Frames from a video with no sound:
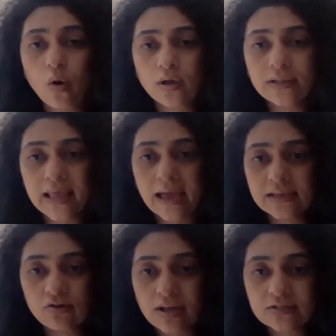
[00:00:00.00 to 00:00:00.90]
On
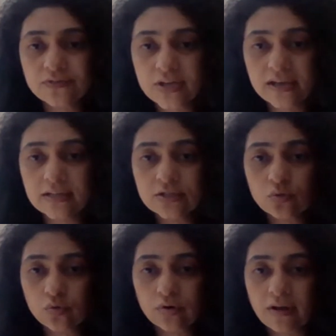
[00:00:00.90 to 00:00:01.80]
that transvaginal
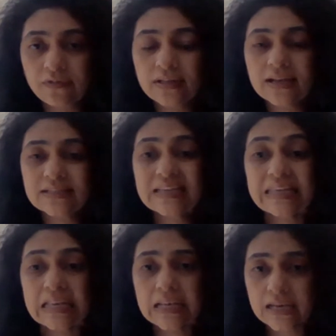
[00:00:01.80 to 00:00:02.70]
sonography, there is a
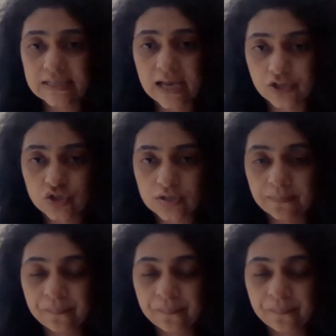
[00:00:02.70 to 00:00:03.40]
needle attached.